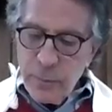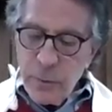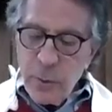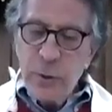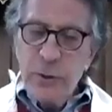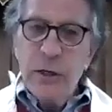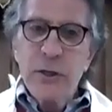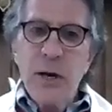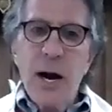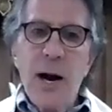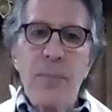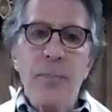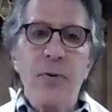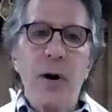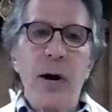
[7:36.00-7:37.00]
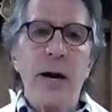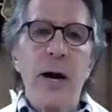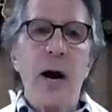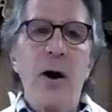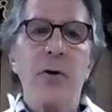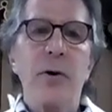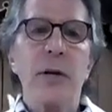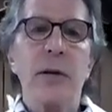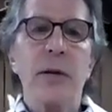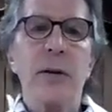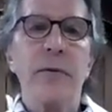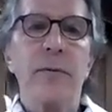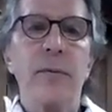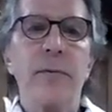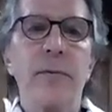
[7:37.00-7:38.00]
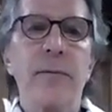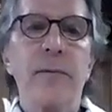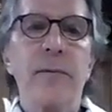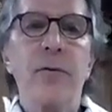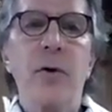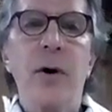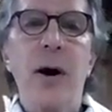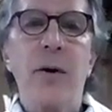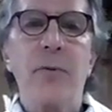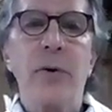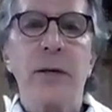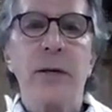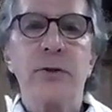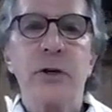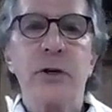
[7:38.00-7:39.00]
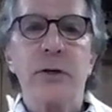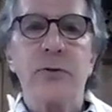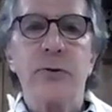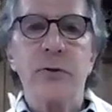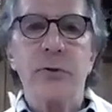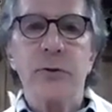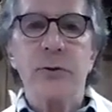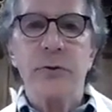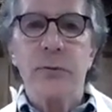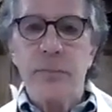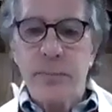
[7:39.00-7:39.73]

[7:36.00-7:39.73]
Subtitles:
was a top priority for our ancestors.